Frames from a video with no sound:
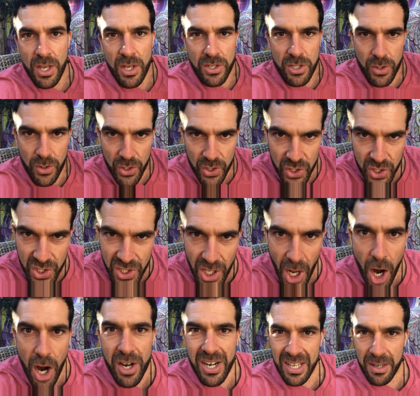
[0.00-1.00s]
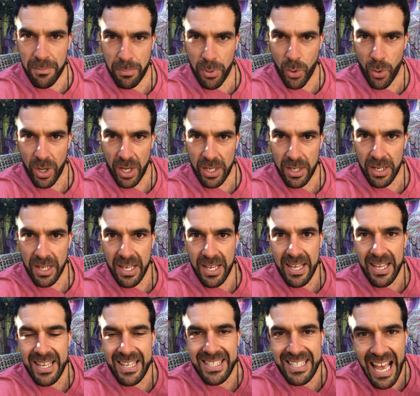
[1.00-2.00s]
So the starting point
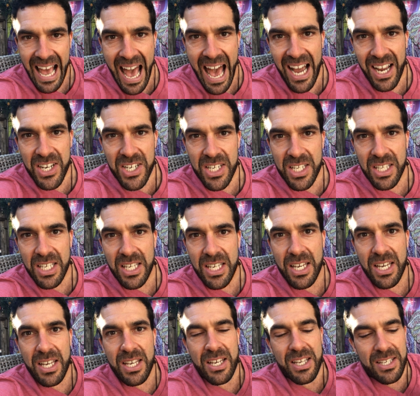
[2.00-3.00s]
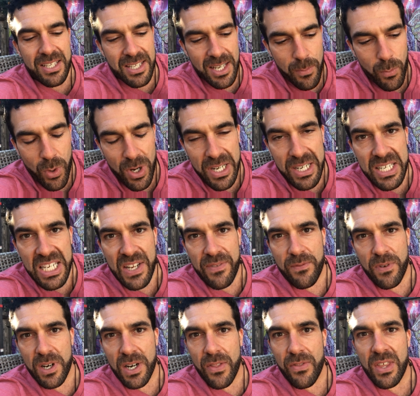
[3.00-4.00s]
is actually somewhere
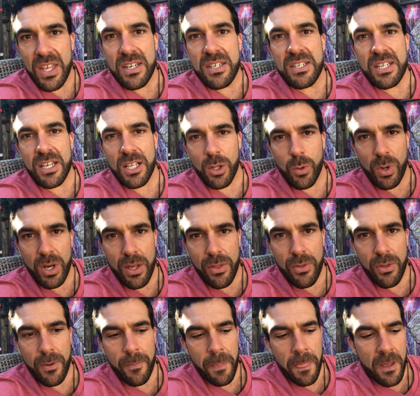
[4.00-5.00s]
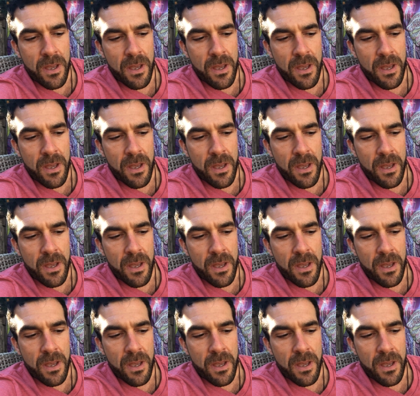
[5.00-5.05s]
different than deal with.